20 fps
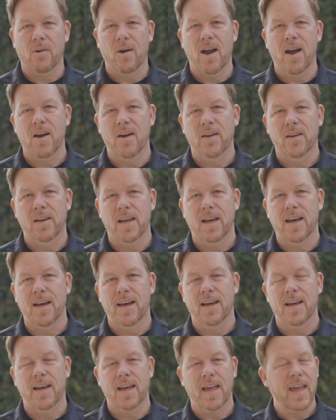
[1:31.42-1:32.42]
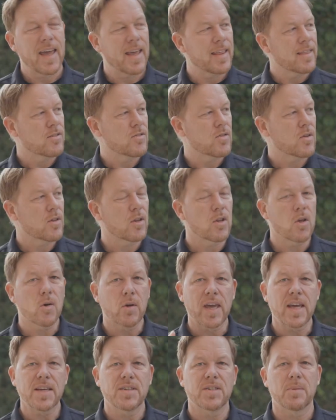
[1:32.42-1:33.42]
around, and so the
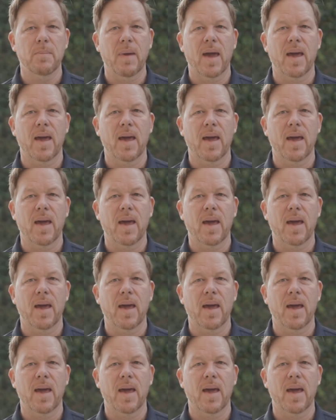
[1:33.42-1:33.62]
location